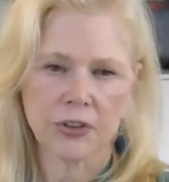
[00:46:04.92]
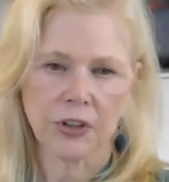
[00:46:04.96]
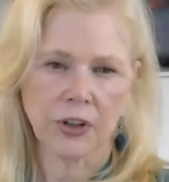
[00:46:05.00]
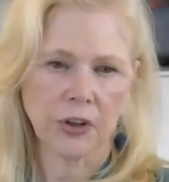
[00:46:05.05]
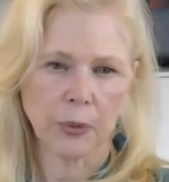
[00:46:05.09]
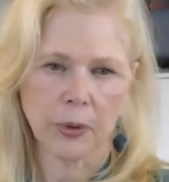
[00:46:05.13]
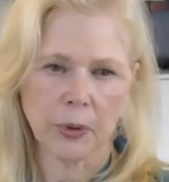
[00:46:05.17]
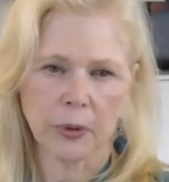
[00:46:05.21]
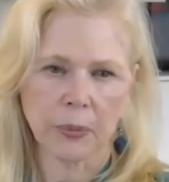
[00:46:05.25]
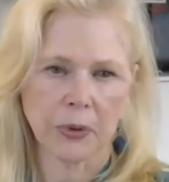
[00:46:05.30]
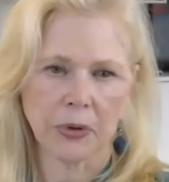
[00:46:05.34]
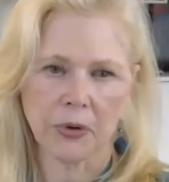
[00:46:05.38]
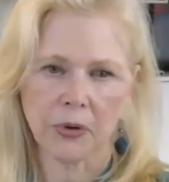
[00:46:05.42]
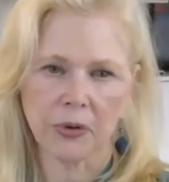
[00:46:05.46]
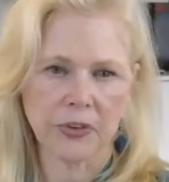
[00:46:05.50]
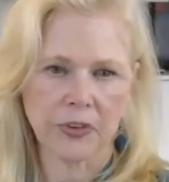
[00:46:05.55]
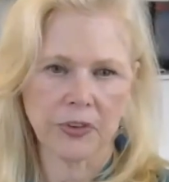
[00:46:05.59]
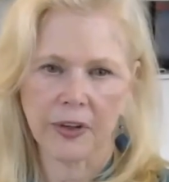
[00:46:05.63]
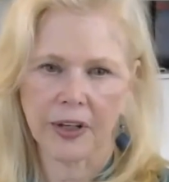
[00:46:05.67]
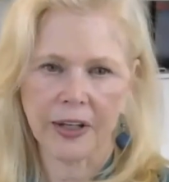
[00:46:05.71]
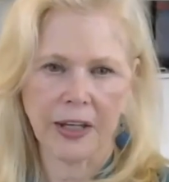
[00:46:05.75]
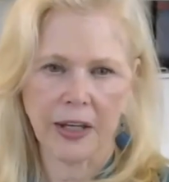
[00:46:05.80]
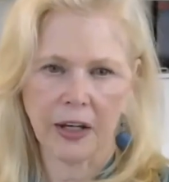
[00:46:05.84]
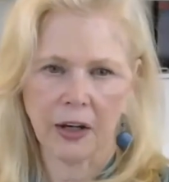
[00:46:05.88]
all the way up the door, says,
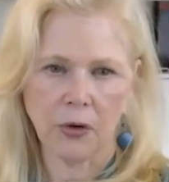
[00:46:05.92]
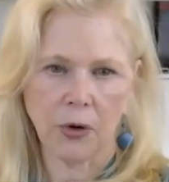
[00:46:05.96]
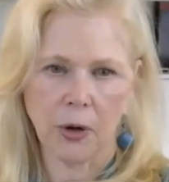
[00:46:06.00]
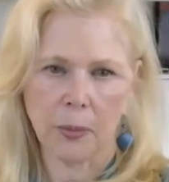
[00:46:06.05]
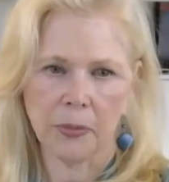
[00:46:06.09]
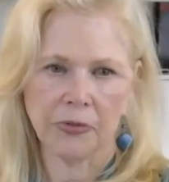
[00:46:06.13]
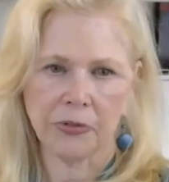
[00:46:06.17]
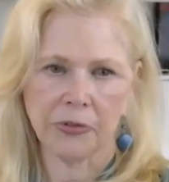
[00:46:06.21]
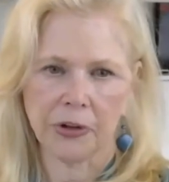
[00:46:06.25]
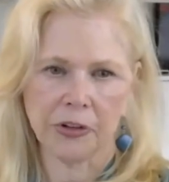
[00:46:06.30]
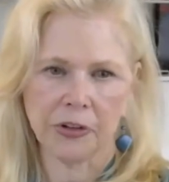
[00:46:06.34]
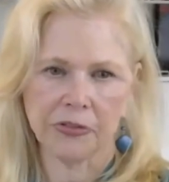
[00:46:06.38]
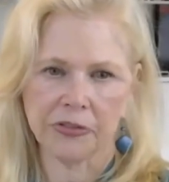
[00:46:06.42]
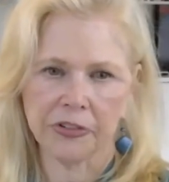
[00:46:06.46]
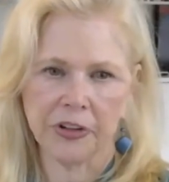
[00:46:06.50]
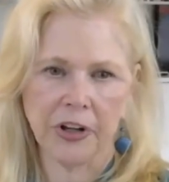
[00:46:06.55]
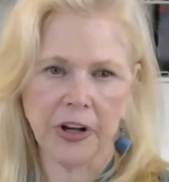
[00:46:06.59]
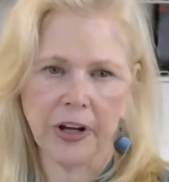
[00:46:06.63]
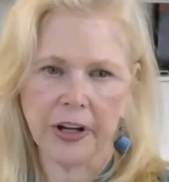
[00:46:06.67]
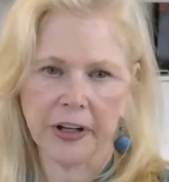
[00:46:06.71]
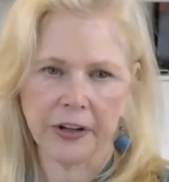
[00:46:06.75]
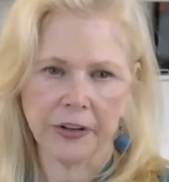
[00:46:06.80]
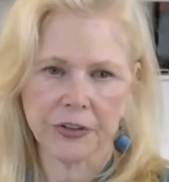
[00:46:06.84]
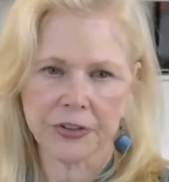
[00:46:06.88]
"I can't go. I'm afraid of
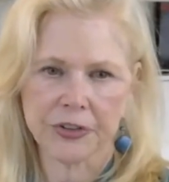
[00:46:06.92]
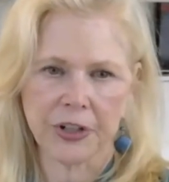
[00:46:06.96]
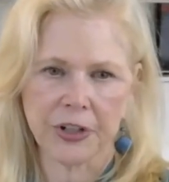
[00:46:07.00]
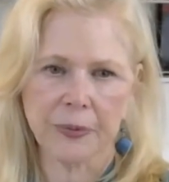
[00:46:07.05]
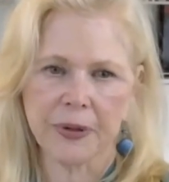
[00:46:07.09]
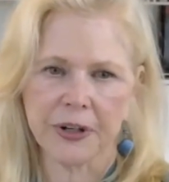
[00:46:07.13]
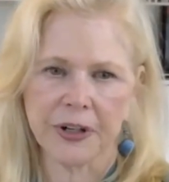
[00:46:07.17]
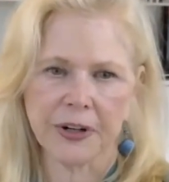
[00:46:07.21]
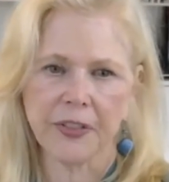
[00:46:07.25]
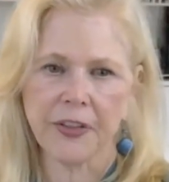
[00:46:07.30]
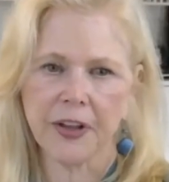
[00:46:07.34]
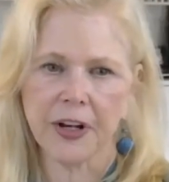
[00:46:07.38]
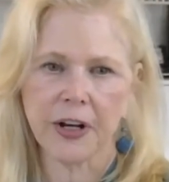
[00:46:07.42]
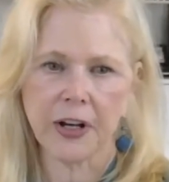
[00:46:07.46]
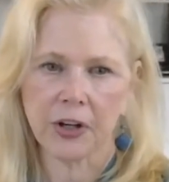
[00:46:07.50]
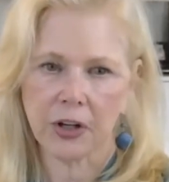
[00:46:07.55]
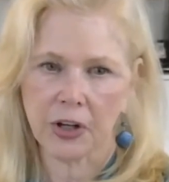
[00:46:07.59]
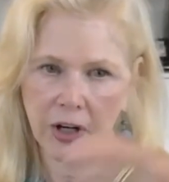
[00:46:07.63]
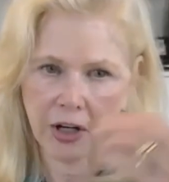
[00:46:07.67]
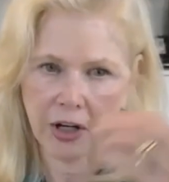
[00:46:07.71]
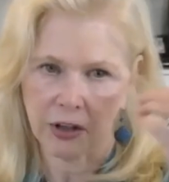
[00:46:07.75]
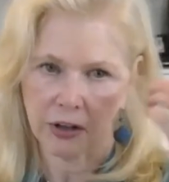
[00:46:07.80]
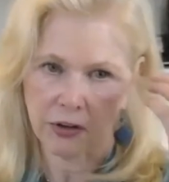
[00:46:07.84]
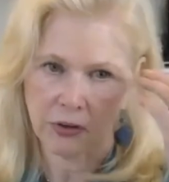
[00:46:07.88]
flying," or something, and then they
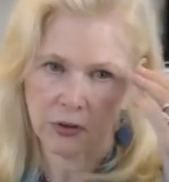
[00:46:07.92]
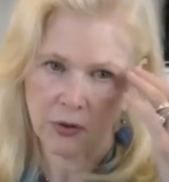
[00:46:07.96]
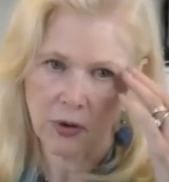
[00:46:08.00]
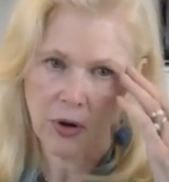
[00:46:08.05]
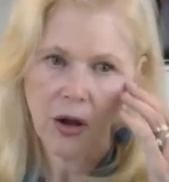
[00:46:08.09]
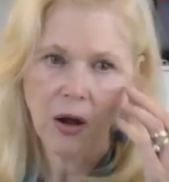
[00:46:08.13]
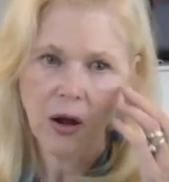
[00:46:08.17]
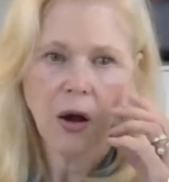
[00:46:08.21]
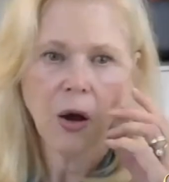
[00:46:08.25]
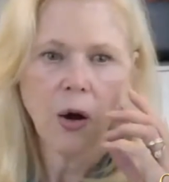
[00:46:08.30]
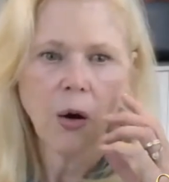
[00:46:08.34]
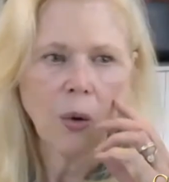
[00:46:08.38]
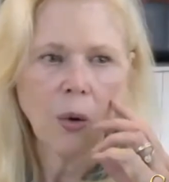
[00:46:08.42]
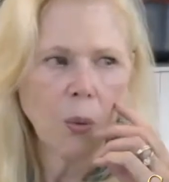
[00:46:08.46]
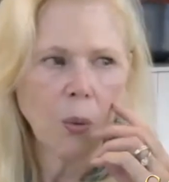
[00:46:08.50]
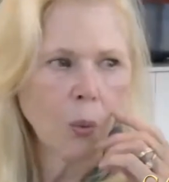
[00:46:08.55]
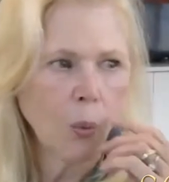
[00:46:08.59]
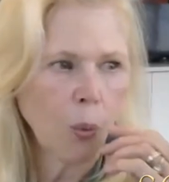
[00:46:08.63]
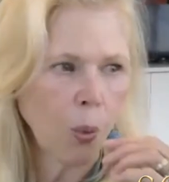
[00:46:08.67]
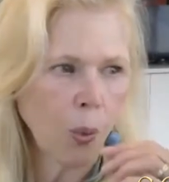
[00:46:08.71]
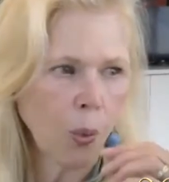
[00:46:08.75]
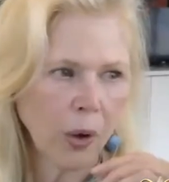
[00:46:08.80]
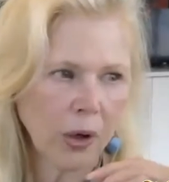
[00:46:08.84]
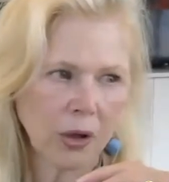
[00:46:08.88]
kind of go,
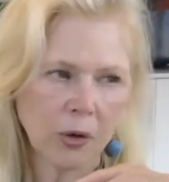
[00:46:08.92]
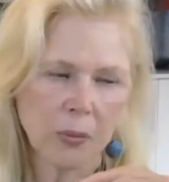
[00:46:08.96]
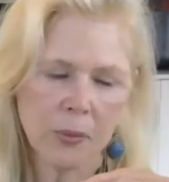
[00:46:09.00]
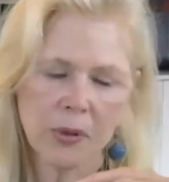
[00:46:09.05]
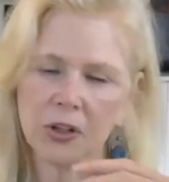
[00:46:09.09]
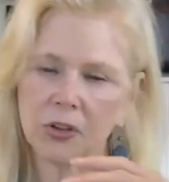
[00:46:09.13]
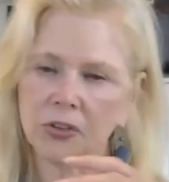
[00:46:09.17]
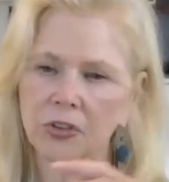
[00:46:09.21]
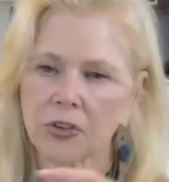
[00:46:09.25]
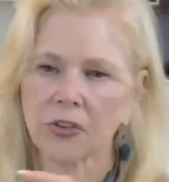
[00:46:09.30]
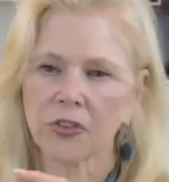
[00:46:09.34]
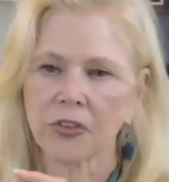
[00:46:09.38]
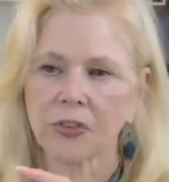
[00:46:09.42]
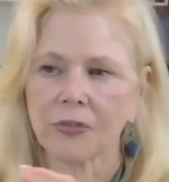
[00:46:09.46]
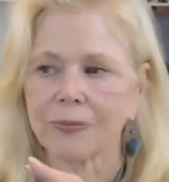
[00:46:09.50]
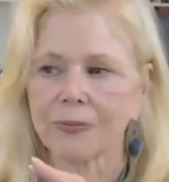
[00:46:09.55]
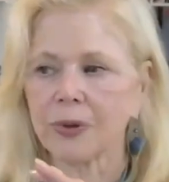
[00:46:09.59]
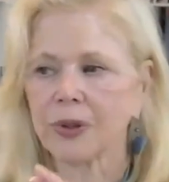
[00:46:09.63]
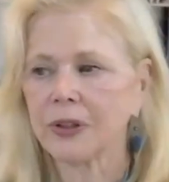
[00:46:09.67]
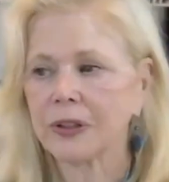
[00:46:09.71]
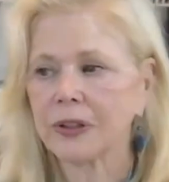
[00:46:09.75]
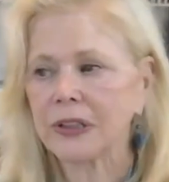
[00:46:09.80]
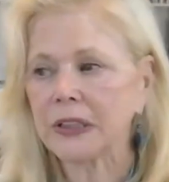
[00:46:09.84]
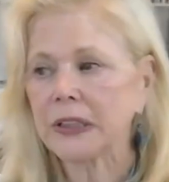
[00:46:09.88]
"What do you mean?" She says,
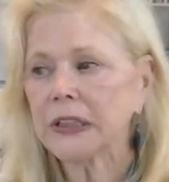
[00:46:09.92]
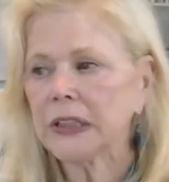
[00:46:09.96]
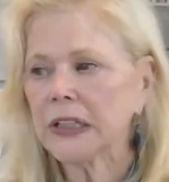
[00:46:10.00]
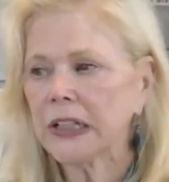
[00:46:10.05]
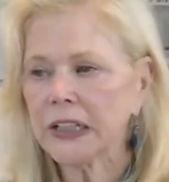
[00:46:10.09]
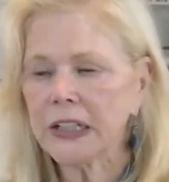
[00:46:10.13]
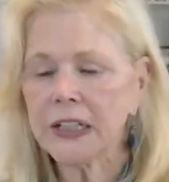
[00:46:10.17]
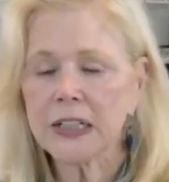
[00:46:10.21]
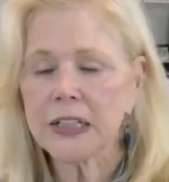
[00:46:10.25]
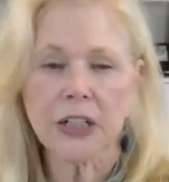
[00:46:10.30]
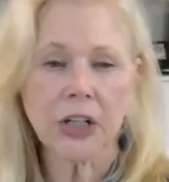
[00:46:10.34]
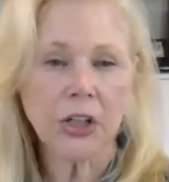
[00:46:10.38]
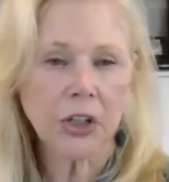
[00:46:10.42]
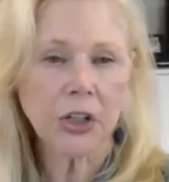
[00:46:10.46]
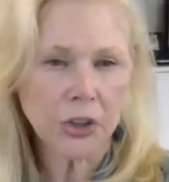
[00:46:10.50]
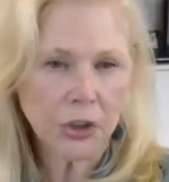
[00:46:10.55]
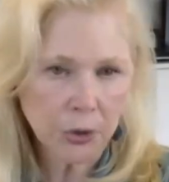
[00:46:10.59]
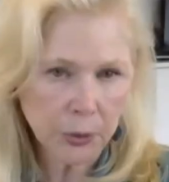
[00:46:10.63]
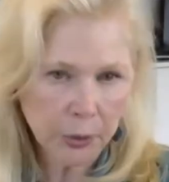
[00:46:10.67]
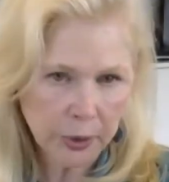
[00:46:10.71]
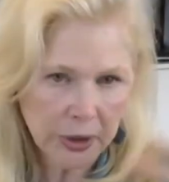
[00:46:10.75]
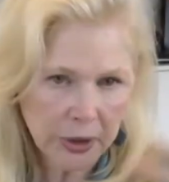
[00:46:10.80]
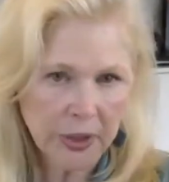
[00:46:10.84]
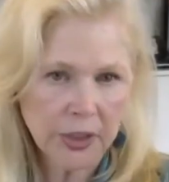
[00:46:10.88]
"Well, I didn't tell
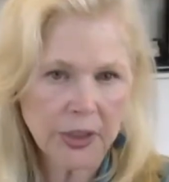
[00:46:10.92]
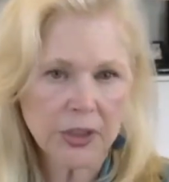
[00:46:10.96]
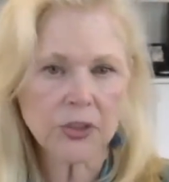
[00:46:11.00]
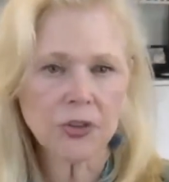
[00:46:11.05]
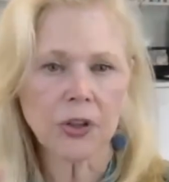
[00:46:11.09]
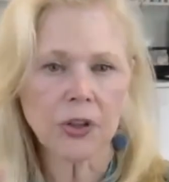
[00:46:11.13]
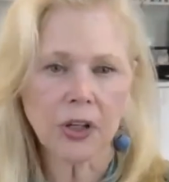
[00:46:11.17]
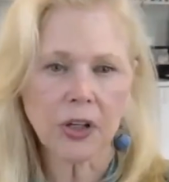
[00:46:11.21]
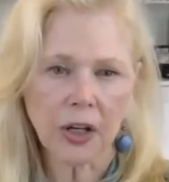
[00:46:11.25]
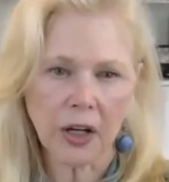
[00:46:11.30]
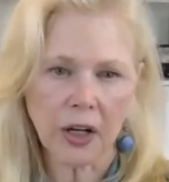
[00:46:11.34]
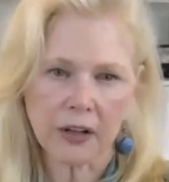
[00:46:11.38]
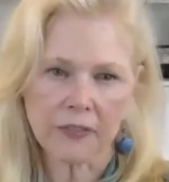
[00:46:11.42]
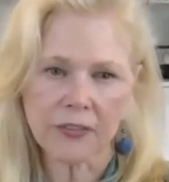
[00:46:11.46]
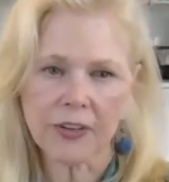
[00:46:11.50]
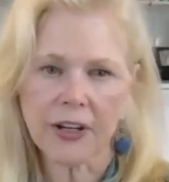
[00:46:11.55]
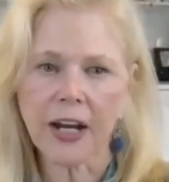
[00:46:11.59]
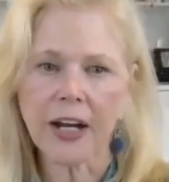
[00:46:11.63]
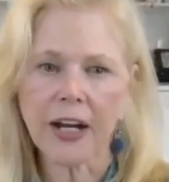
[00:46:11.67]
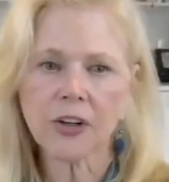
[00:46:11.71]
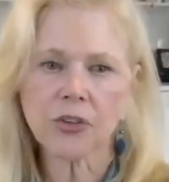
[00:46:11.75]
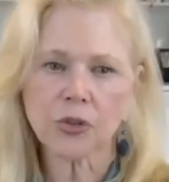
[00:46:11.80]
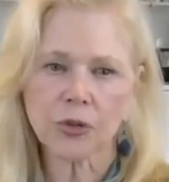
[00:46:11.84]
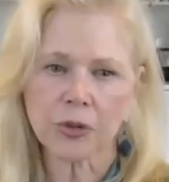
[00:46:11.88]
you," and then you can kind of
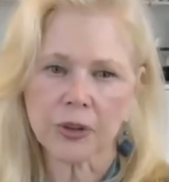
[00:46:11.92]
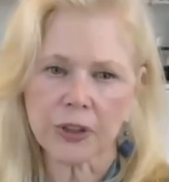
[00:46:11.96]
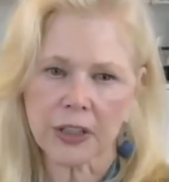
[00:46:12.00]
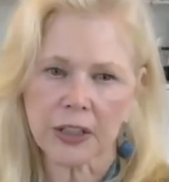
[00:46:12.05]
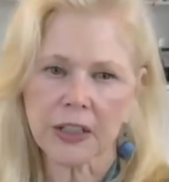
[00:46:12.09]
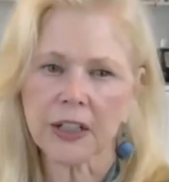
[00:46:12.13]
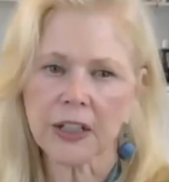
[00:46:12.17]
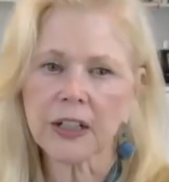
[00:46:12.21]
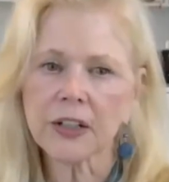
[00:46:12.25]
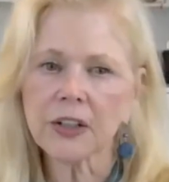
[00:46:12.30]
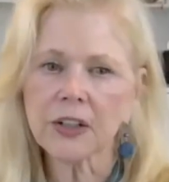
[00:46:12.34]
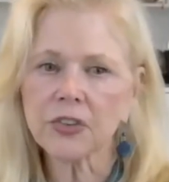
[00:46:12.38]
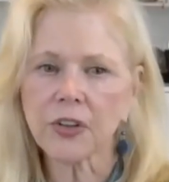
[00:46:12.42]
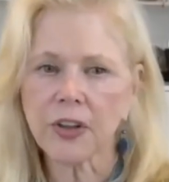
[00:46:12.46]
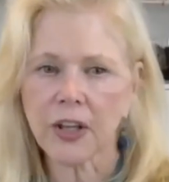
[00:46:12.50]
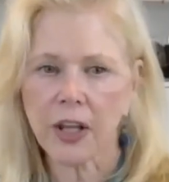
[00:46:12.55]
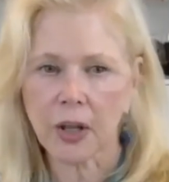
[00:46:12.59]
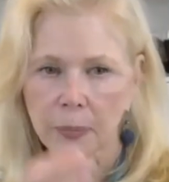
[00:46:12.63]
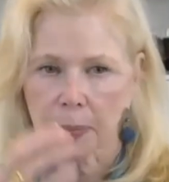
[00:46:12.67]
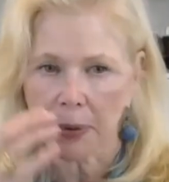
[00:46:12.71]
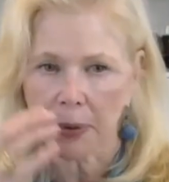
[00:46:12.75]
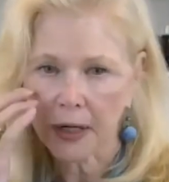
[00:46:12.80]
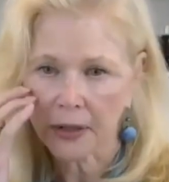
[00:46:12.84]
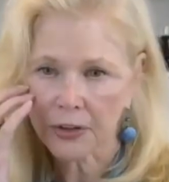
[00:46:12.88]
naturally get into
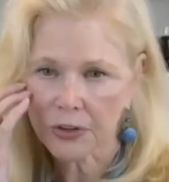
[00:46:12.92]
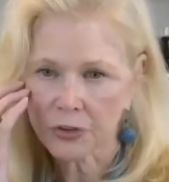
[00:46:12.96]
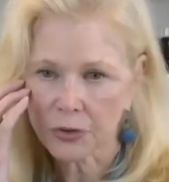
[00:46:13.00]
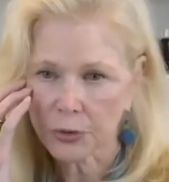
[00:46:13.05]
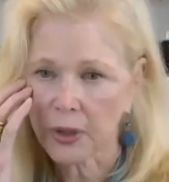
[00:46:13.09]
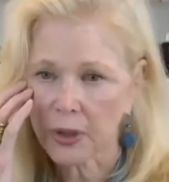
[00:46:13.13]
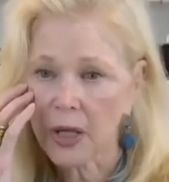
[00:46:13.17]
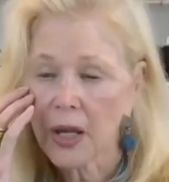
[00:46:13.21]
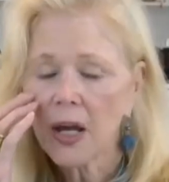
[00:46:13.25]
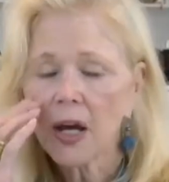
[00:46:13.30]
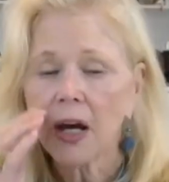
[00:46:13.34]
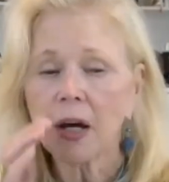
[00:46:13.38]
that backstory.